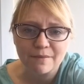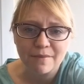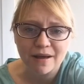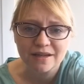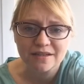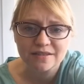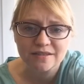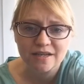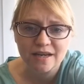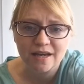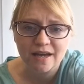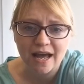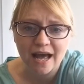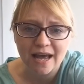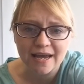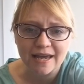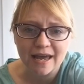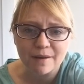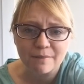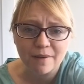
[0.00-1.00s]
Hi, Amanda.
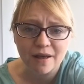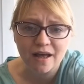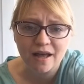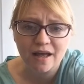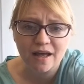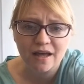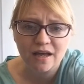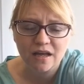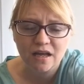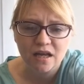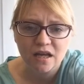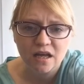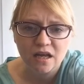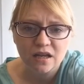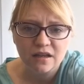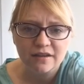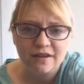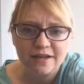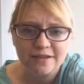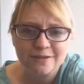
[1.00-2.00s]
Hi, Emma.
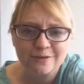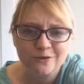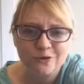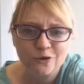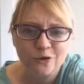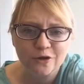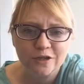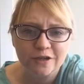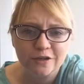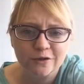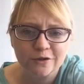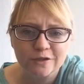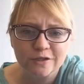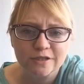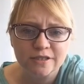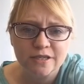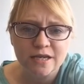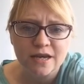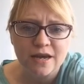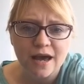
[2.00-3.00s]
Thanks for joining
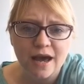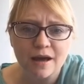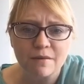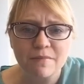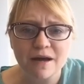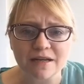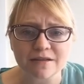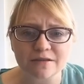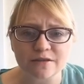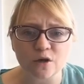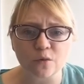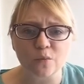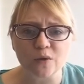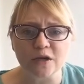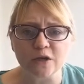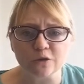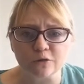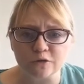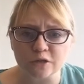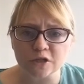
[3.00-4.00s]
us. Amanda,
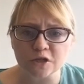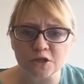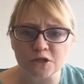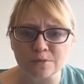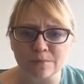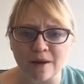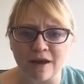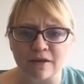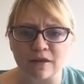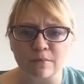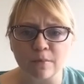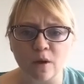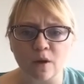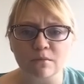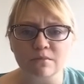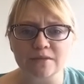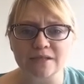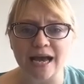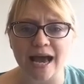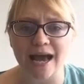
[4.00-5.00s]
we use Lush bath
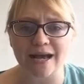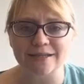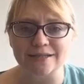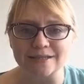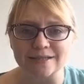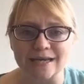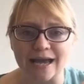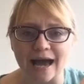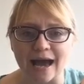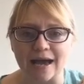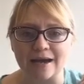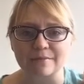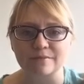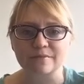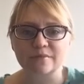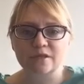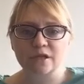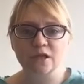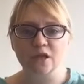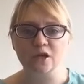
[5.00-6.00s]
bombs at
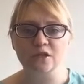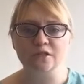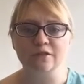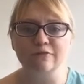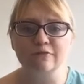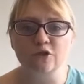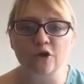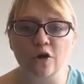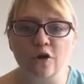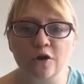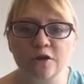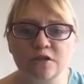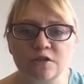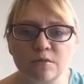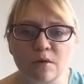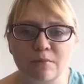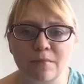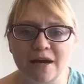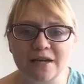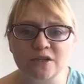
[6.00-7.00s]
times and lots of
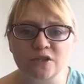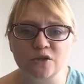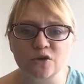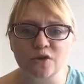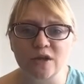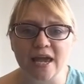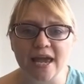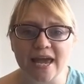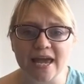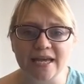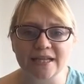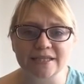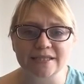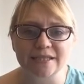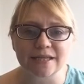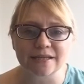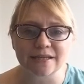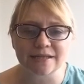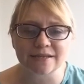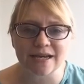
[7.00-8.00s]
toys, but my son
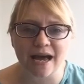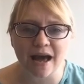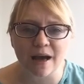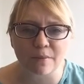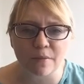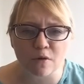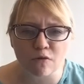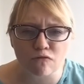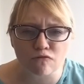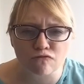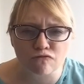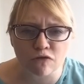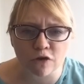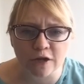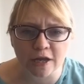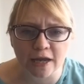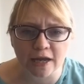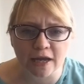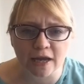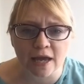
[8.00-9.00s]
hates the tap
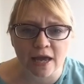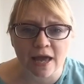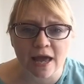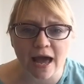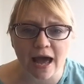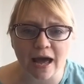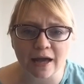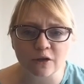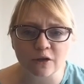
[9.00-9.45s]
running